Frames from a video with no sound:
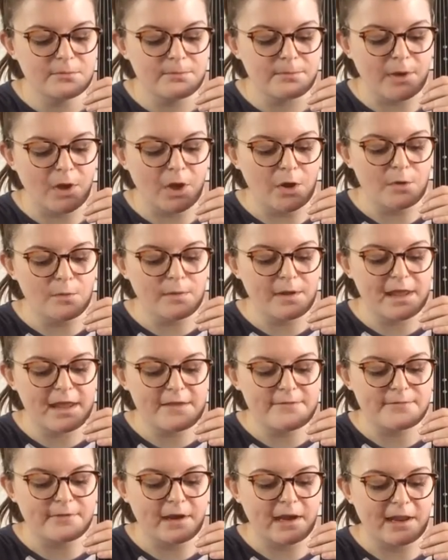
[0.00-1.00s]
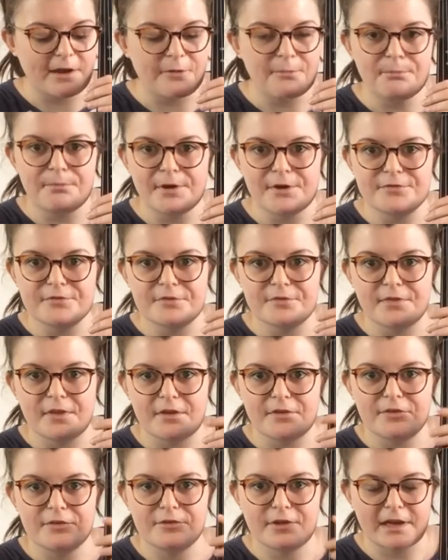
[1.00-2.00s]
bow evenly on both of
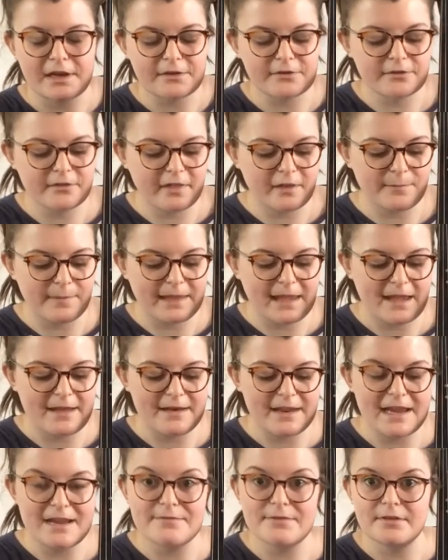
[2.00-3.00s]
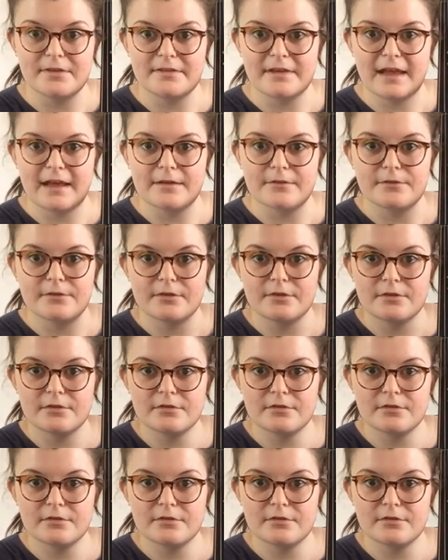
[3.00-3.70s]
those strings so that we get an even sound.